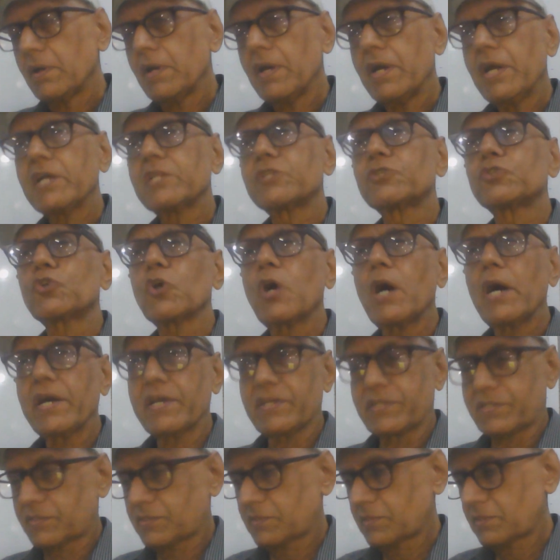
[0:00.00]
a
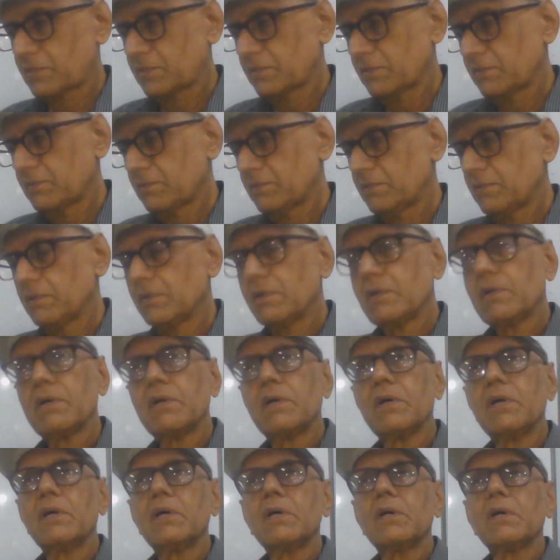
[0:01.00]
choice.
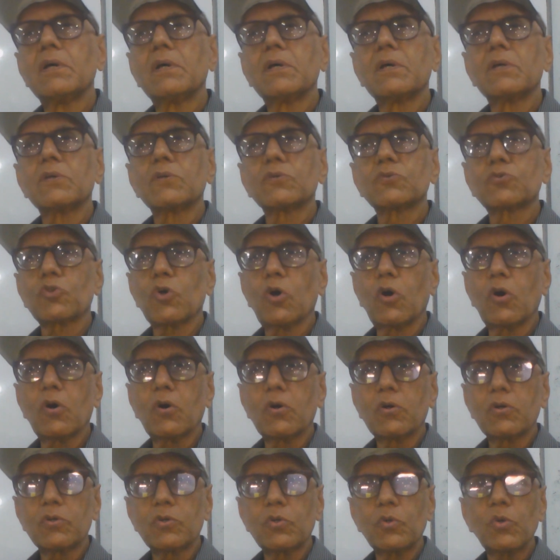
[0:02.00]
So